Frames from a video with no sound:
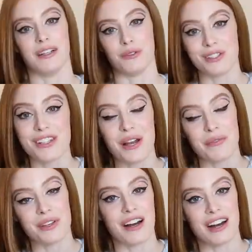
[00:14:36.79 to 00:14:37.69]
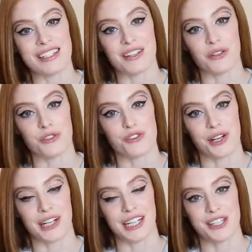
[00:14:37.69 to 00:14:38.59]
I also hope you guys are not
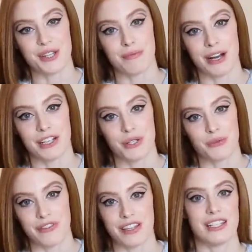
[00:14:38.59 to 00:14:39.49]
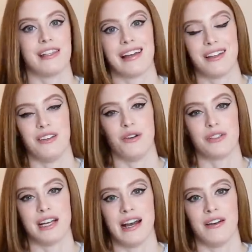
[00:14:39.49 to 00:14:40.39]
struggling too much with this second
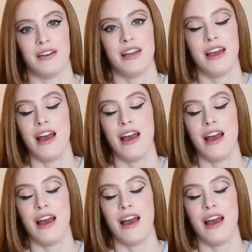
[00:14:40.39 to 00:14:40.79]
lockdown.